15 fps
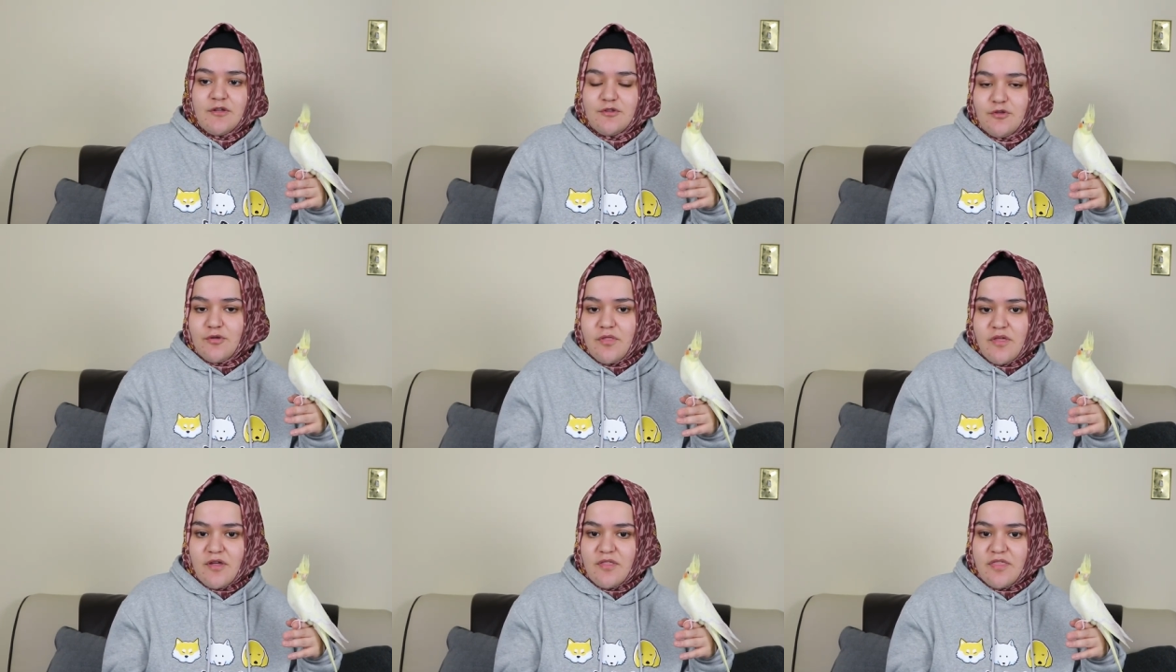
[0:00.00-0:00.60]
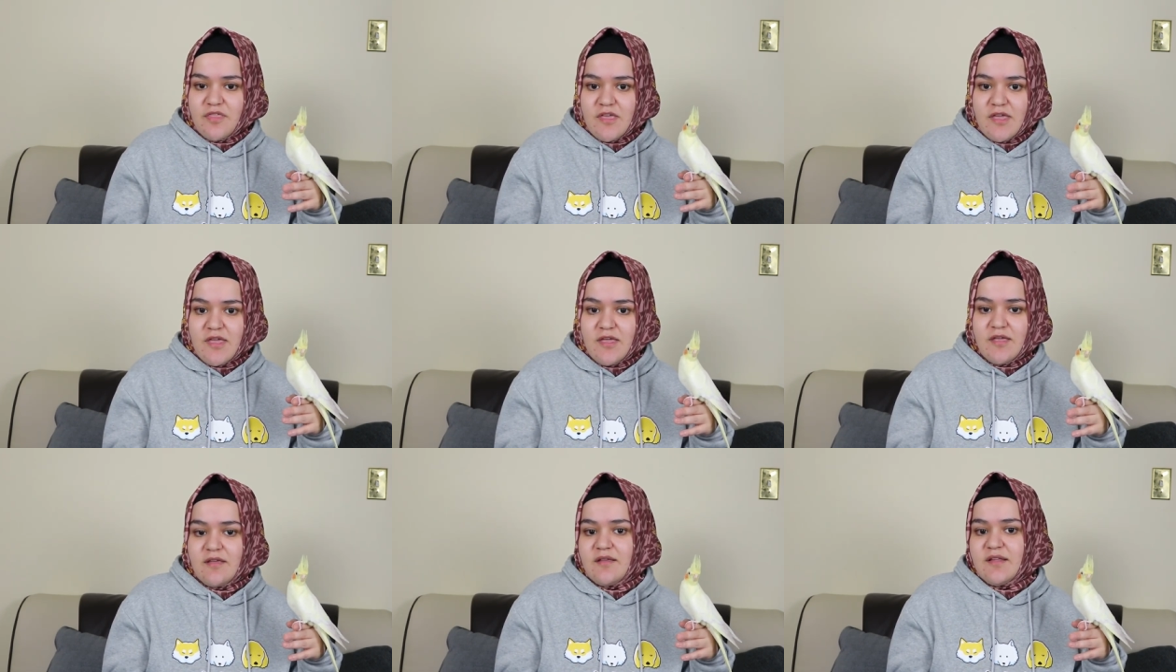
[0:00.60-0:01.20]
do their
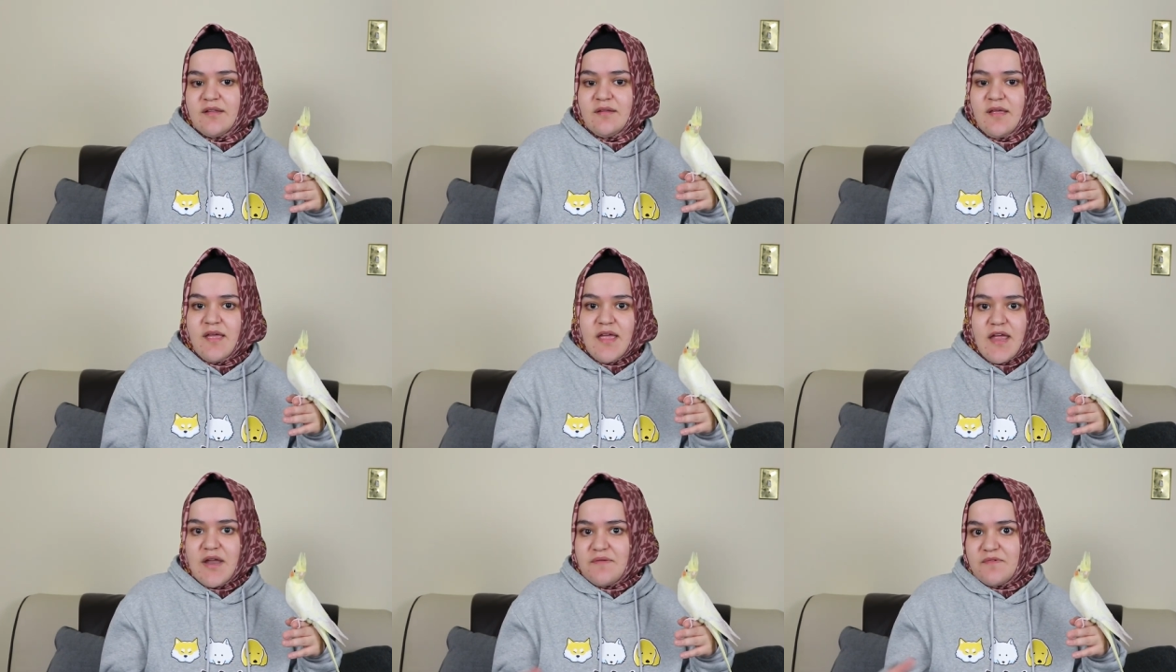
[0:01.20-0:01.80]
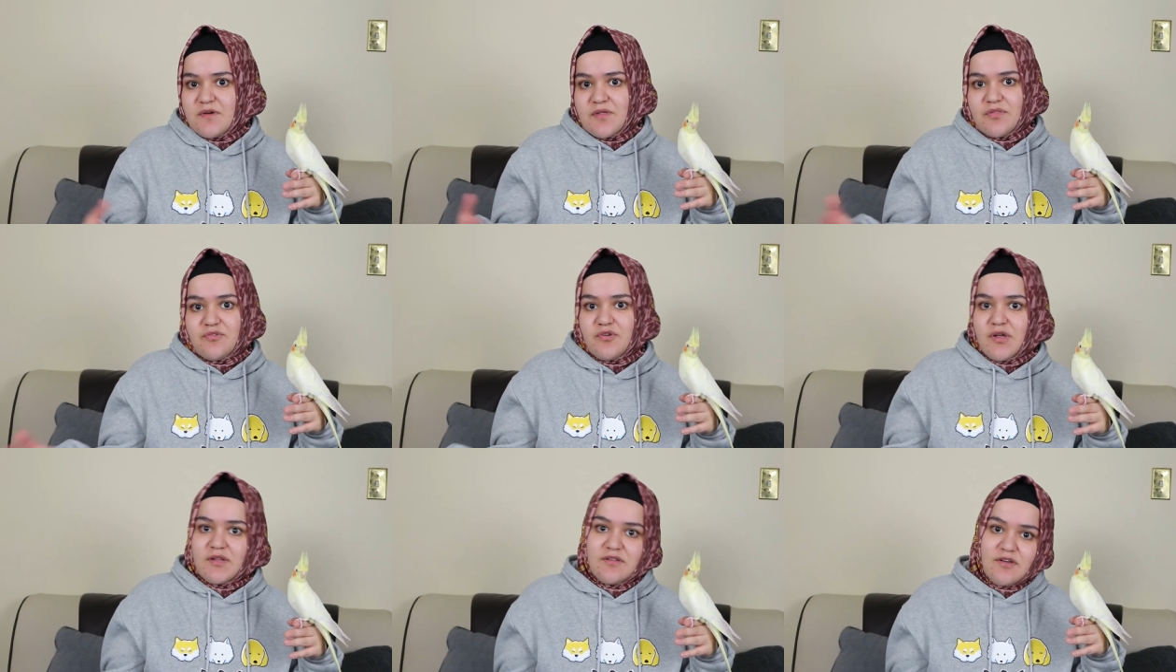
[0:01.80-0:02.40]
thing and everyone's
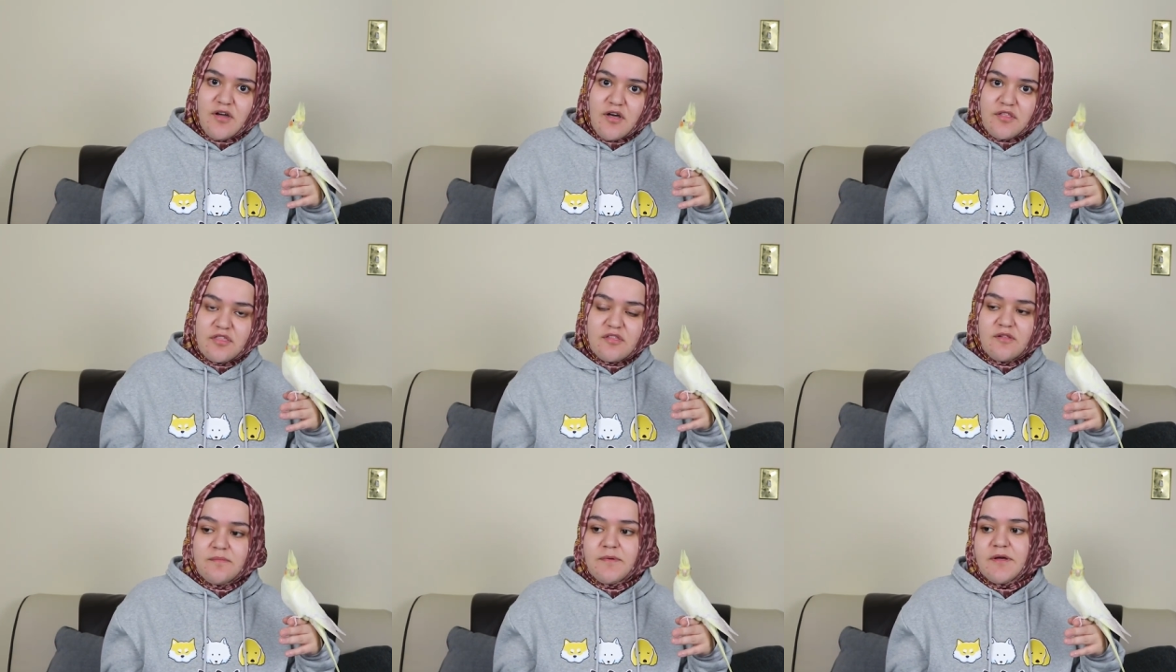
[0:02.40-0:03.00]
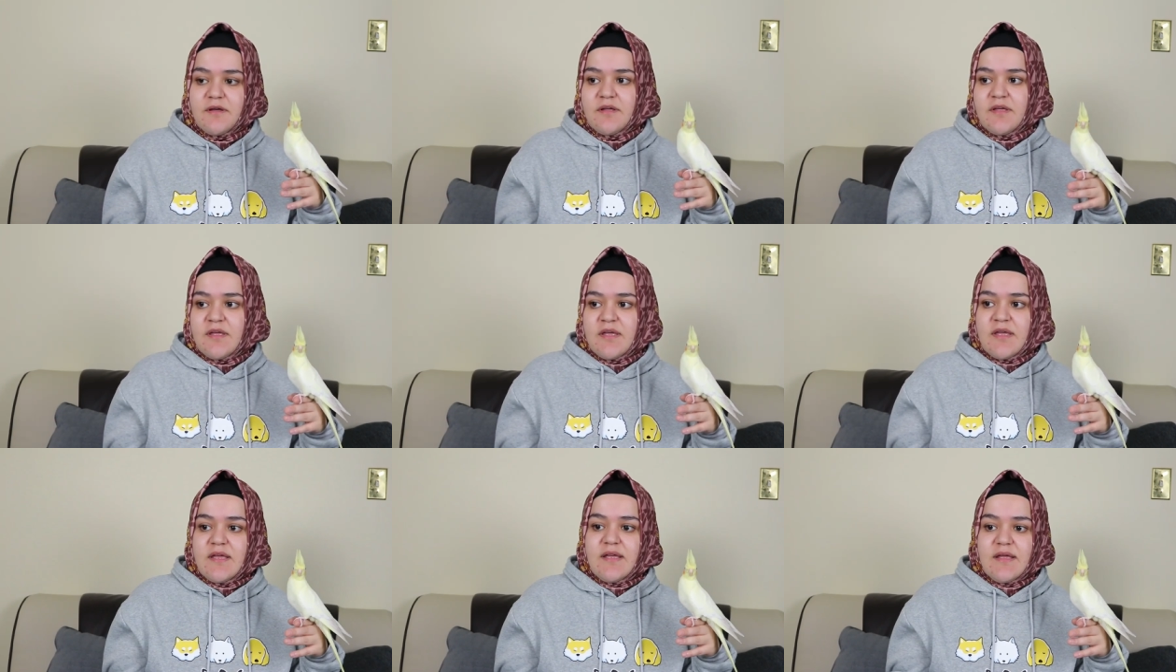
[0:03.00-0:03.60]
trying to hustle, but
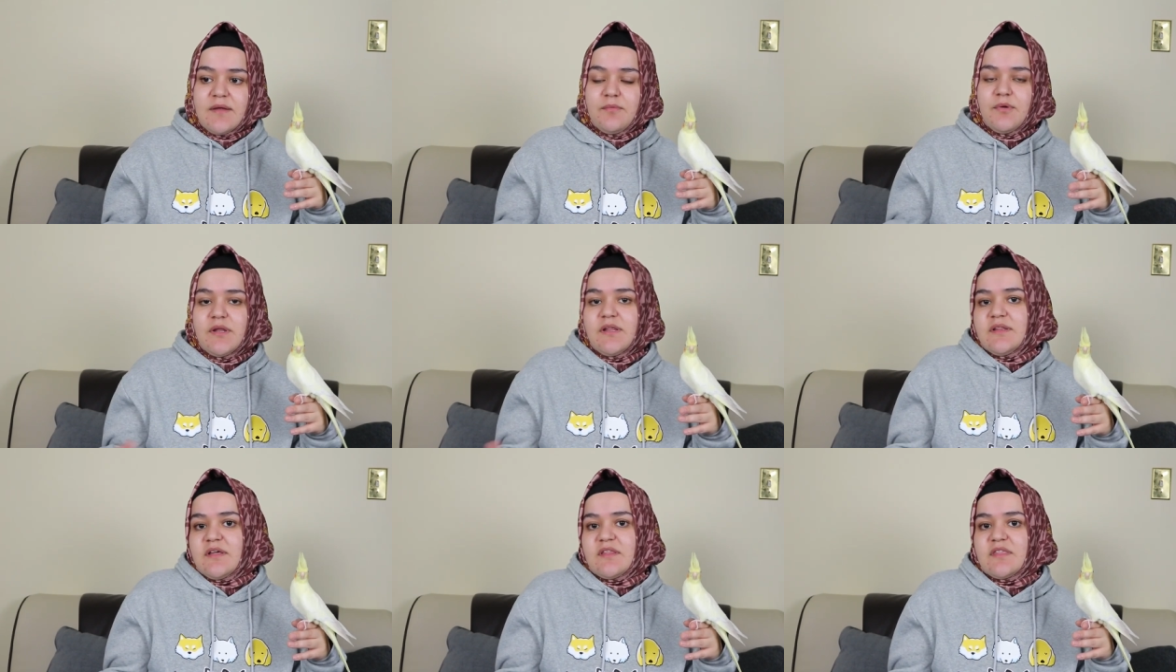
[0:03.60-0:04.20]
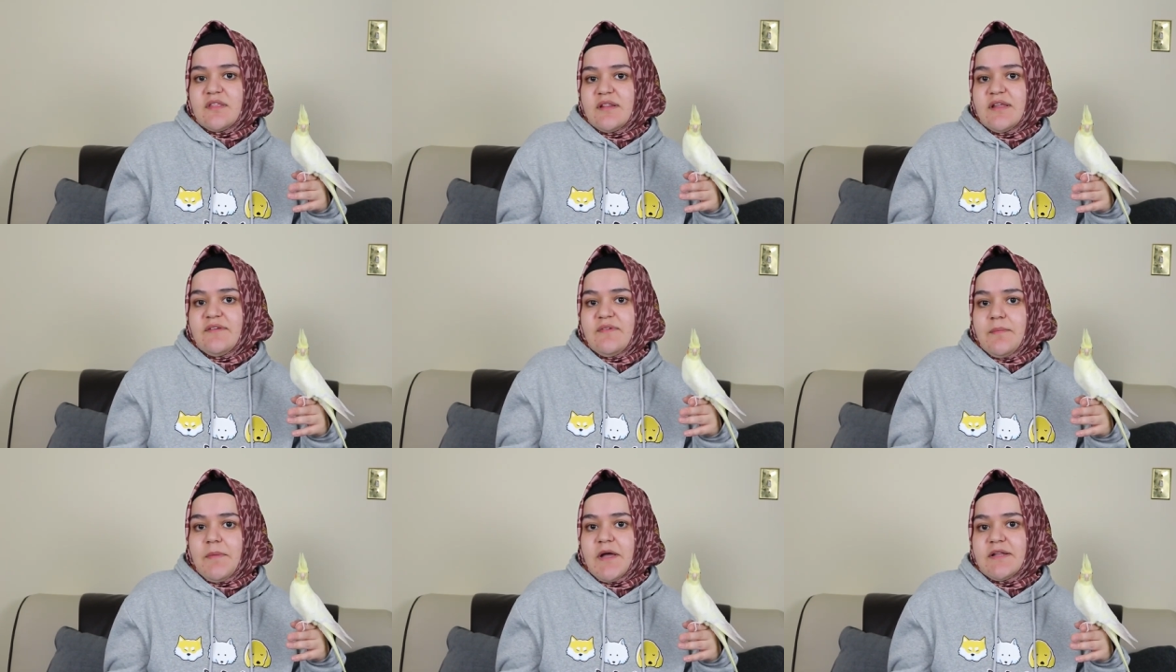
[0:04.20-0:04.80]
it really does
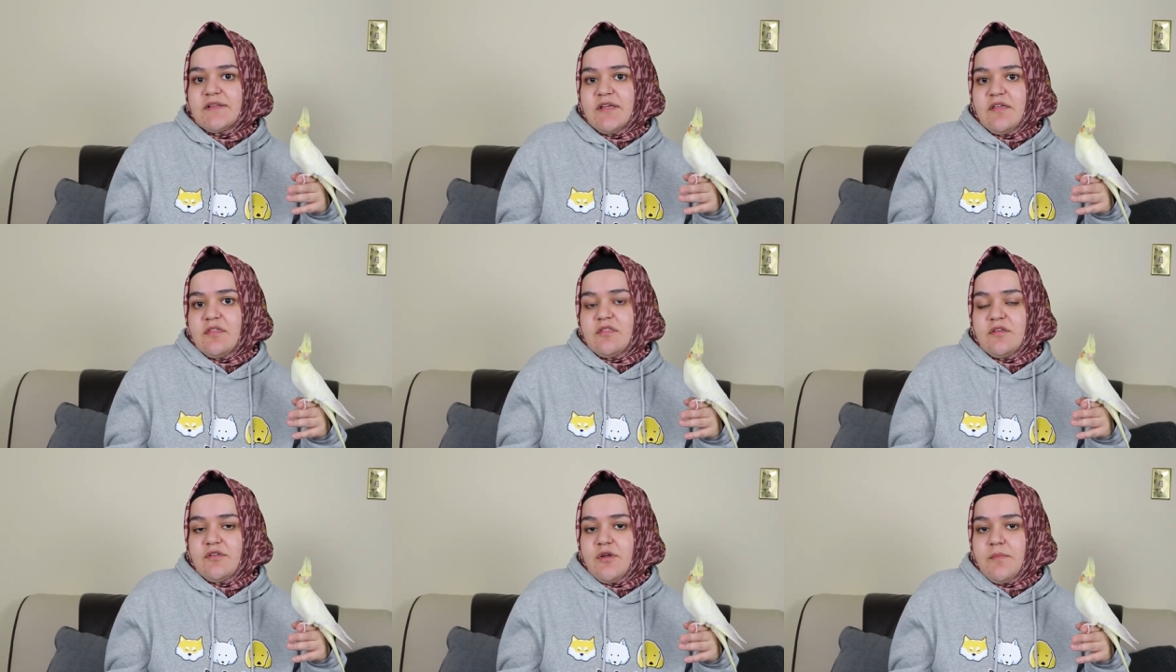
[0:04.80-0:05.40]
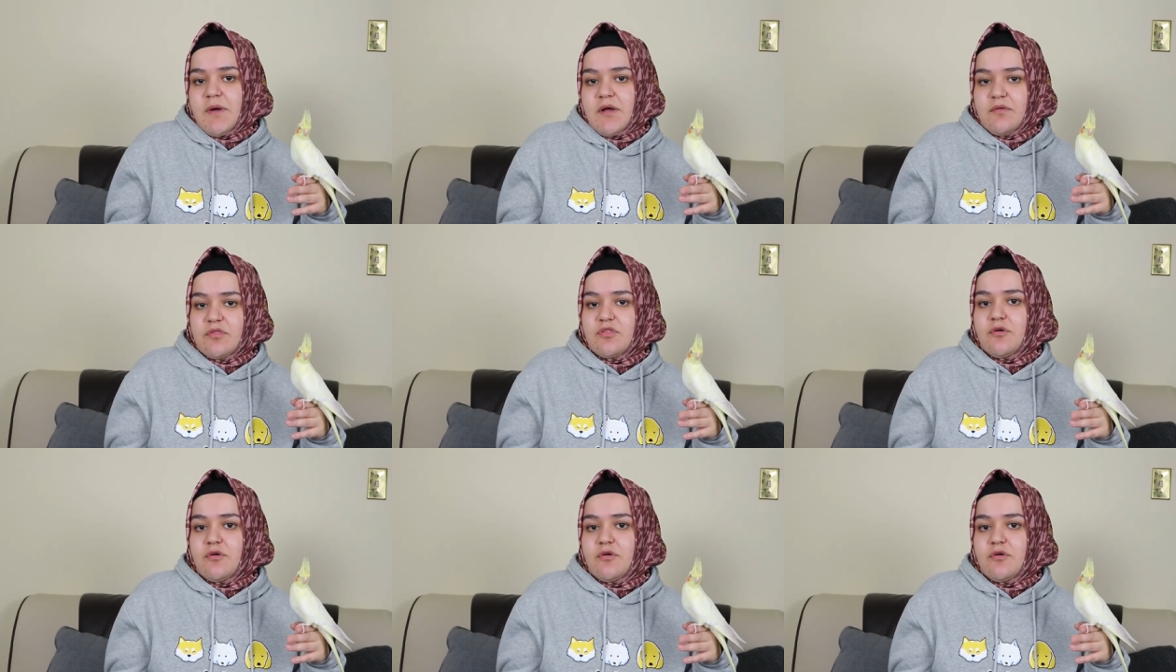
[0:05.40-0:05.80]
leave a bad taste in your mouth.